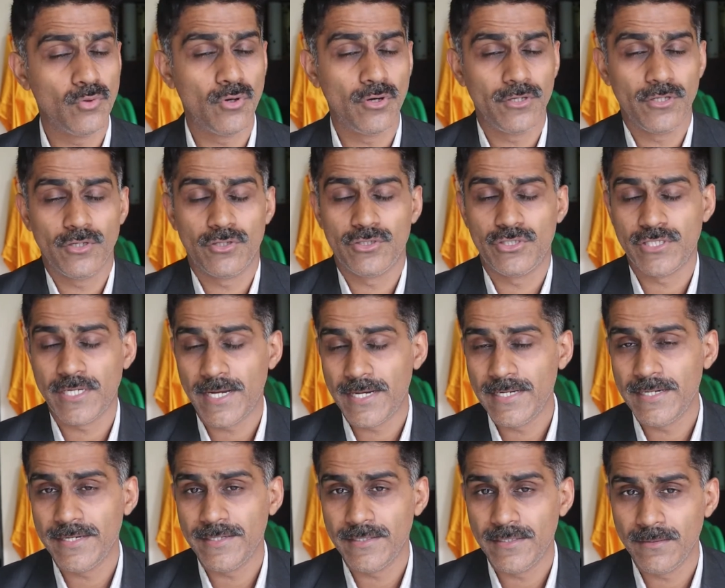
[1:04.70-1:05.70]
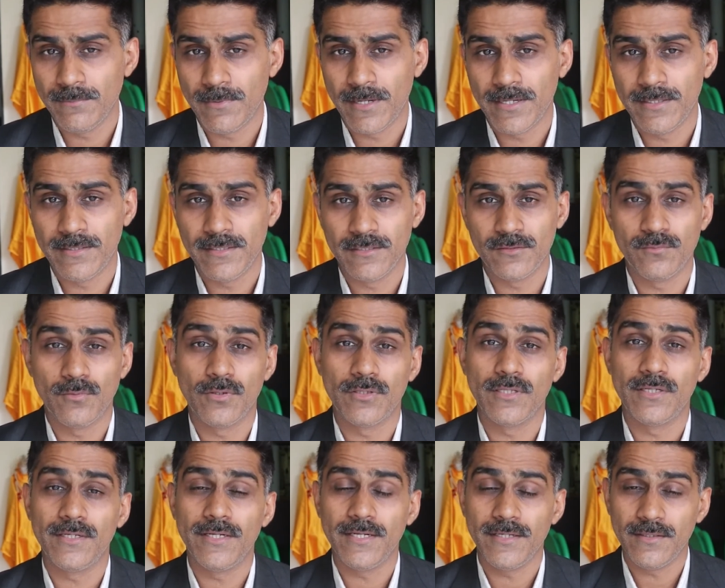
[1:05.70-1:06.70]
or your child antibiotics for
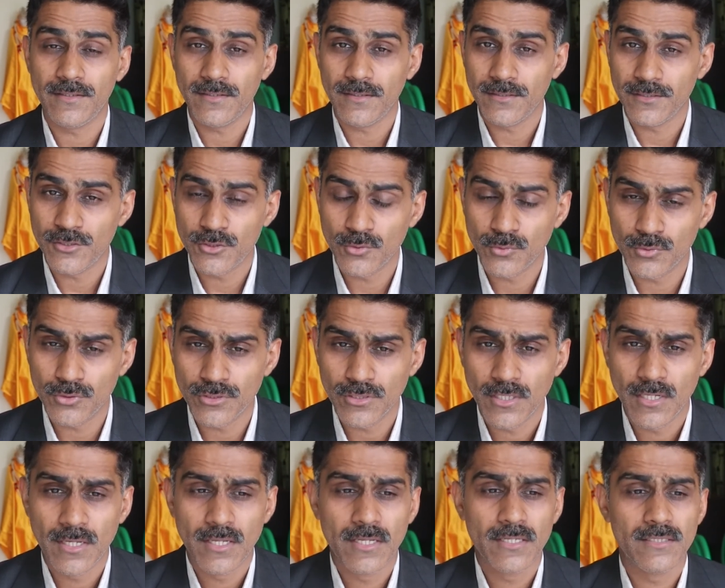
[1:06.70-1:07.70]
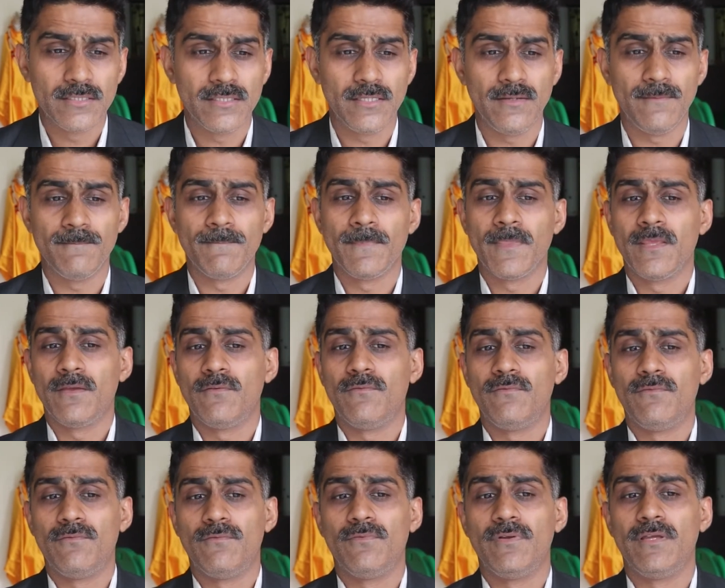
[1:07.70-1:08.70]
the dental issues. See,
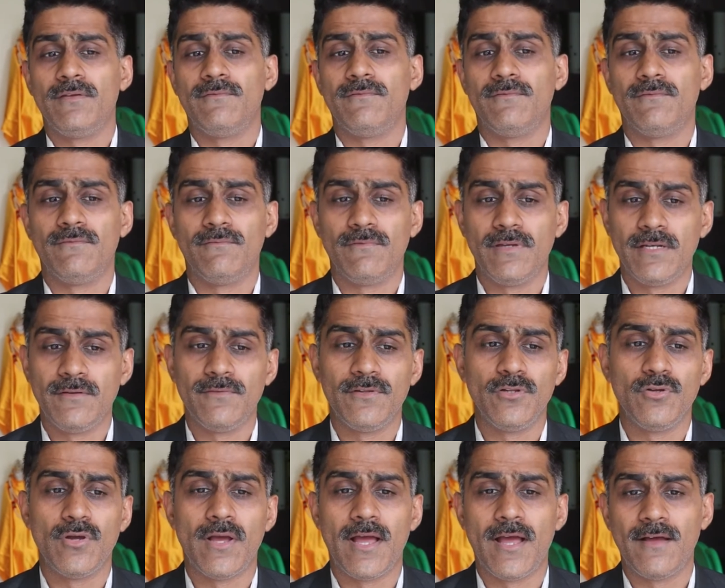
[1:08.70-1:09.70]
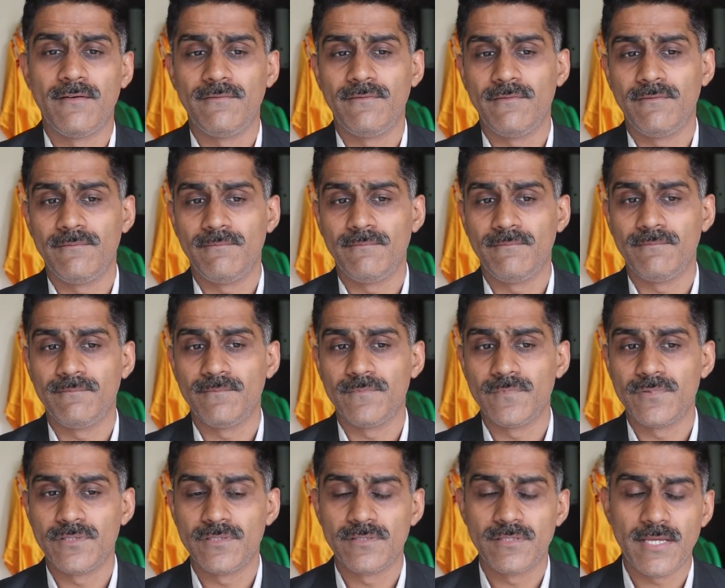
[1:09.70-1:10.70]
if whenever you have
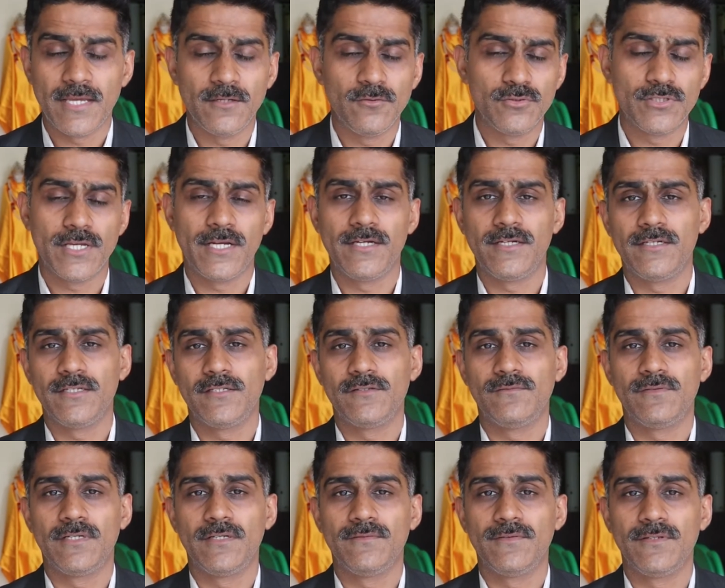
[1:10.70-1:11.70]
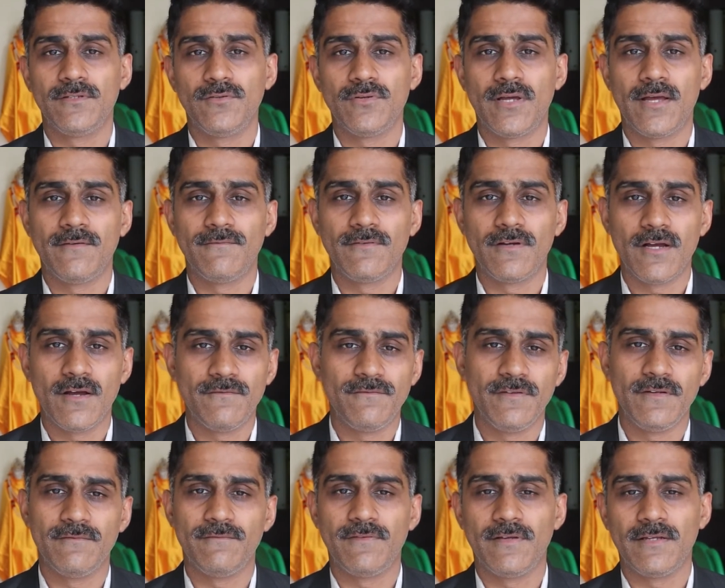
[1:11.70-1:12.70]
sinusitis, whenever you have
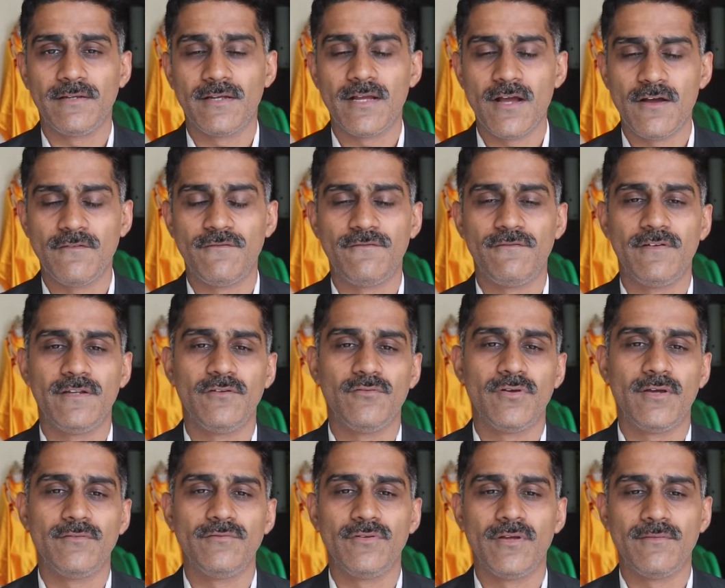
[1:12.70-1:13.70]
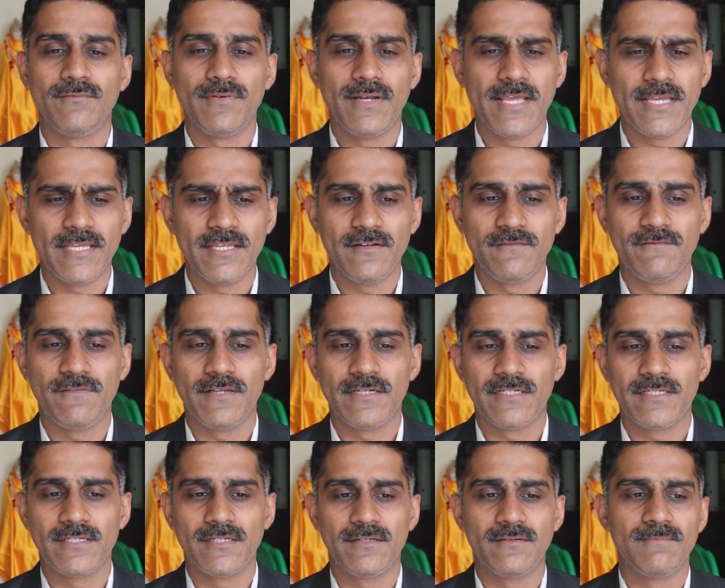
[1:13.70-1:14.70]
cough, whenever you have neck
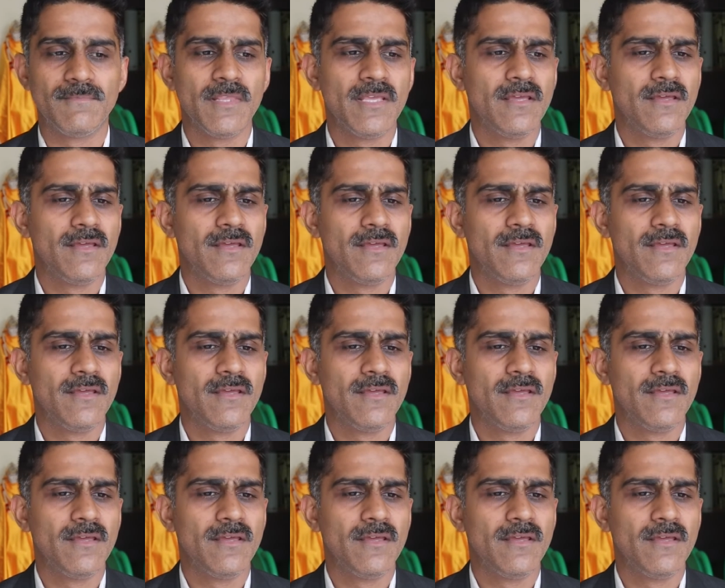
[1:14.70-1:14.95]
infection,